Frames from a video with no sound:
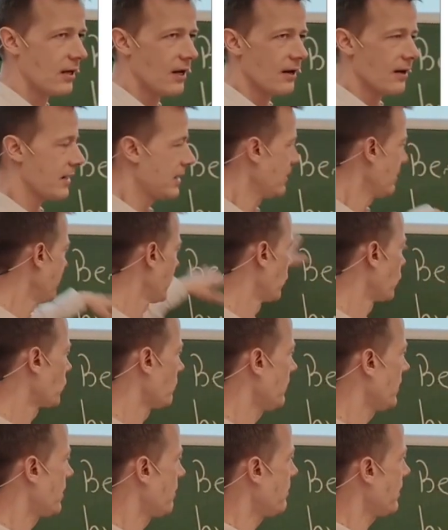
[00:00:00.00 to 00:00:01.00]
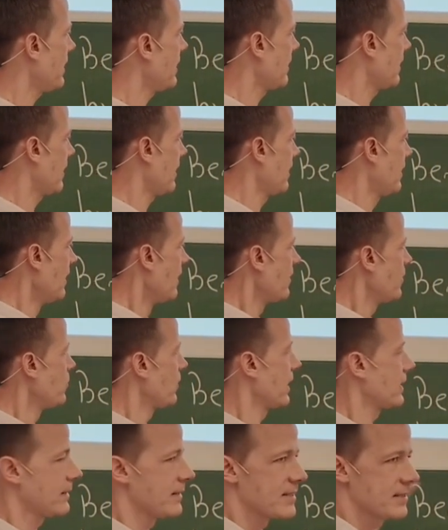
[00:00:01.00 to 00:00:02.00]
And then if you go to Wikipedia, you
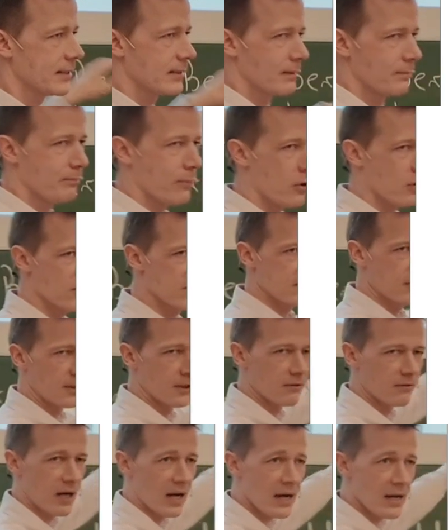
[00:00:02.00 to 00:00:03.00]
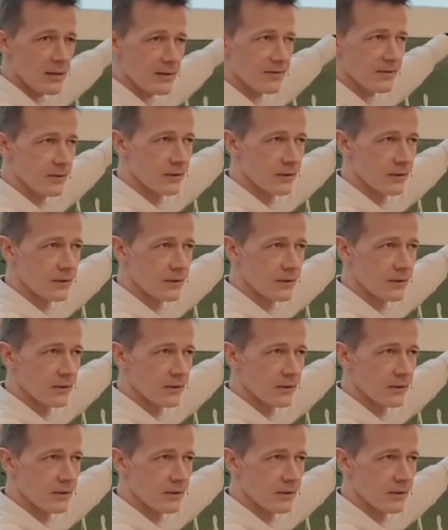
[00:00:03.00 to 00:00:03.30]
get this little box on the right,